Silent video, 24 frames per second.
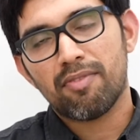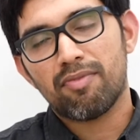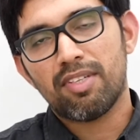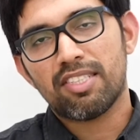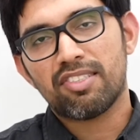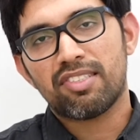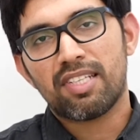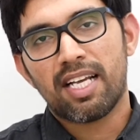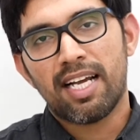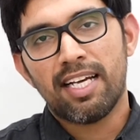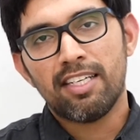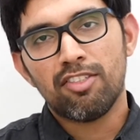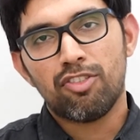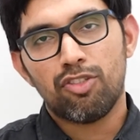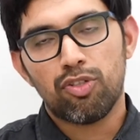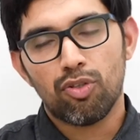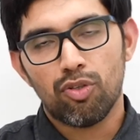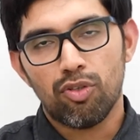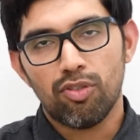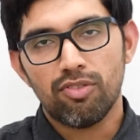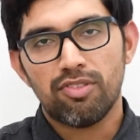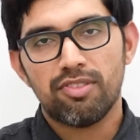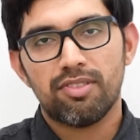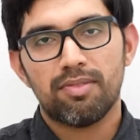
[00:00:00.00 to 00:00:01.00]
if the scan
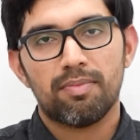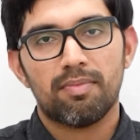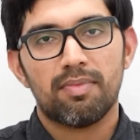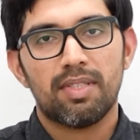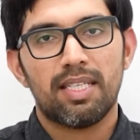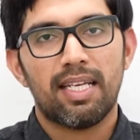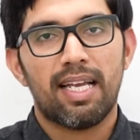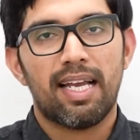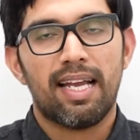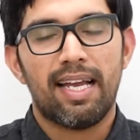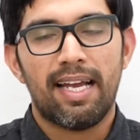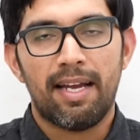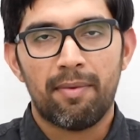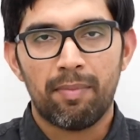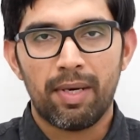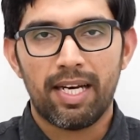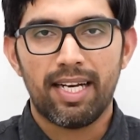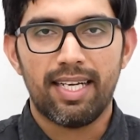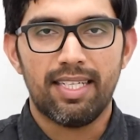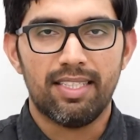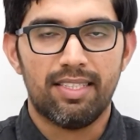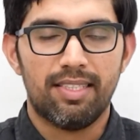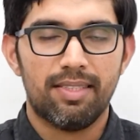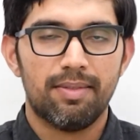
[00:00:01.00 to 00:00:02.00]
shows a
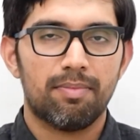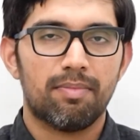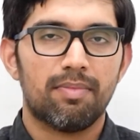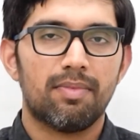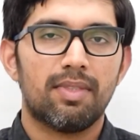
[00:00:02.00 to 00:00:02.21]
hemorrhage,